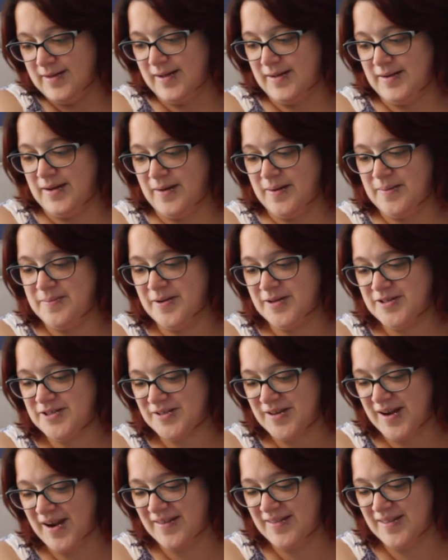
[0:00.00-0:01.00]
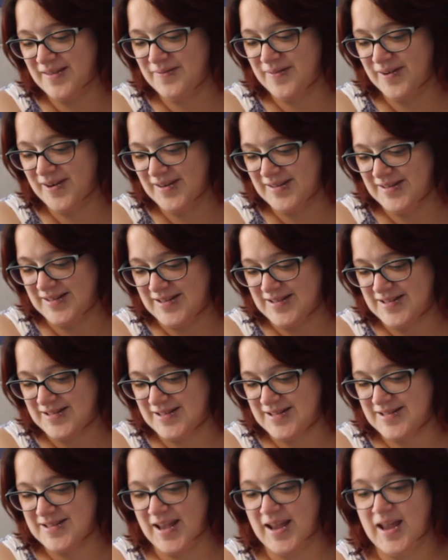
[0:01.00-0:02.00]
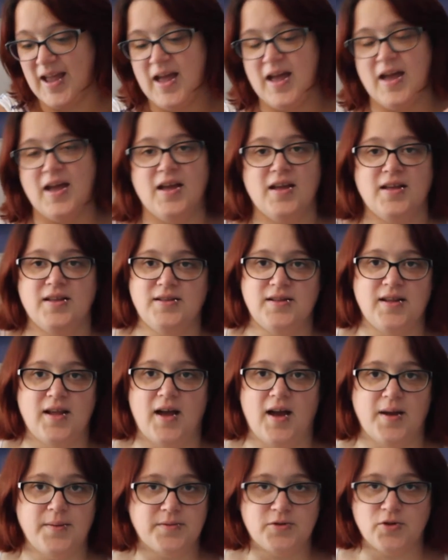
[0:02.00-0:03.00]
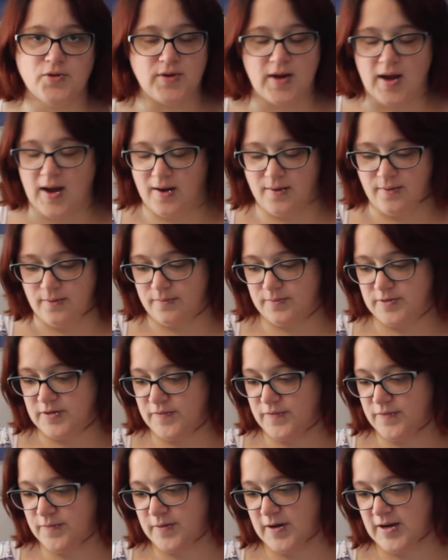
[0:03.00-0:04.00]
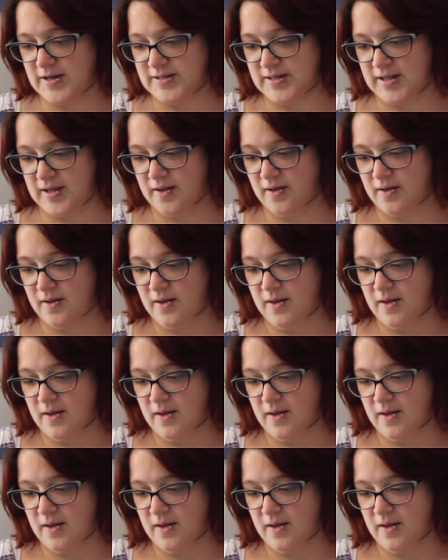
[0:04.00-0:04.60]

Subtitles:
I know, I'm not sure how they word this, because like I don't know how to phrase it,